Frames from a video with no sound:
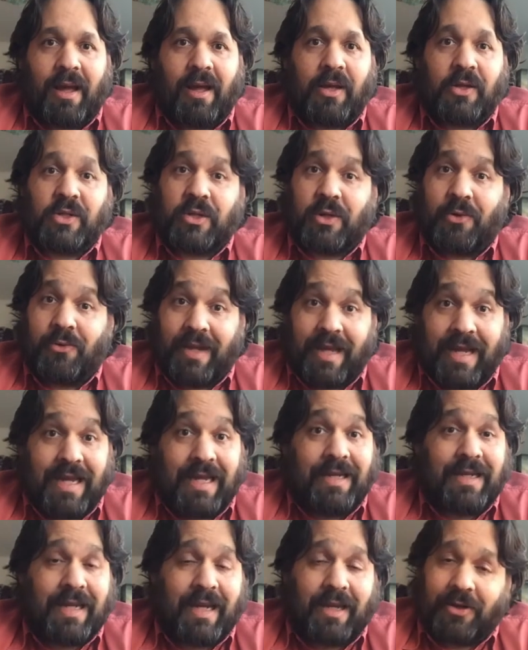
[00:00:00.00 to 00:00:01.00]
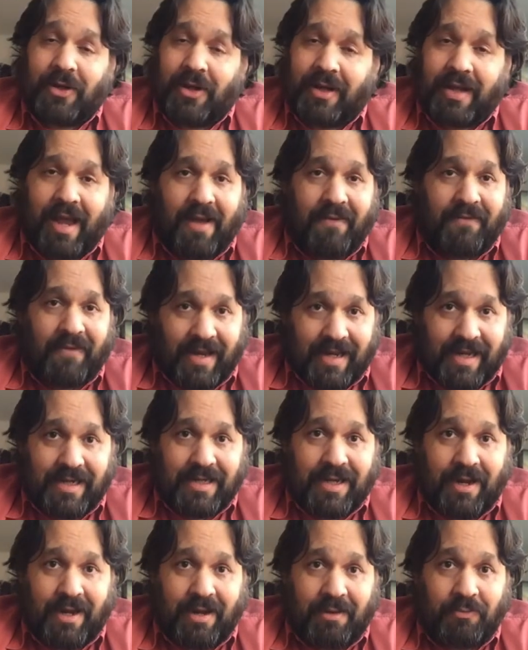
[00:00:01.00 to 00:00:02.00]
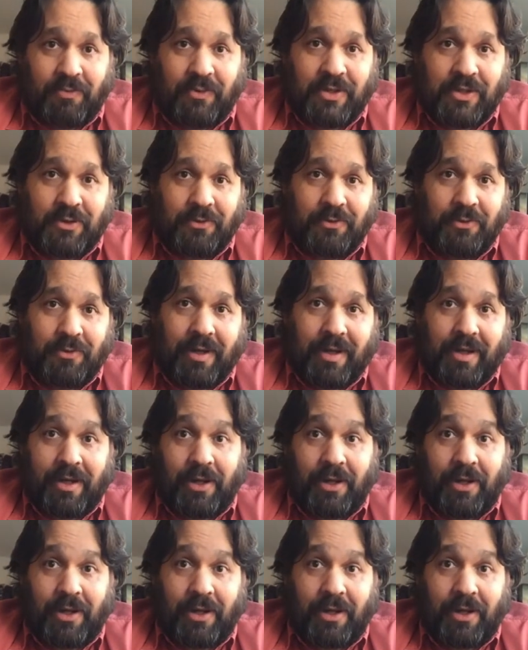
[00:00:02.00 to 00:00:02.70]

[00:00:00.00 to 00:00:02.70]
So he did not have any time to